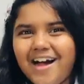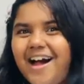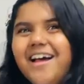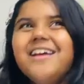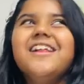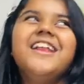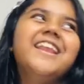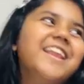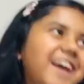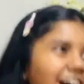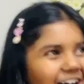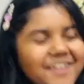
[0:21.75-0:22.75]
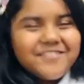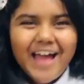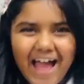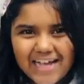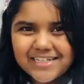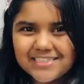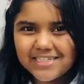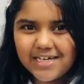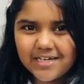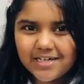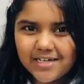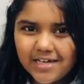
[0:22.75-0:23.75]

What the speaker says: I love acting.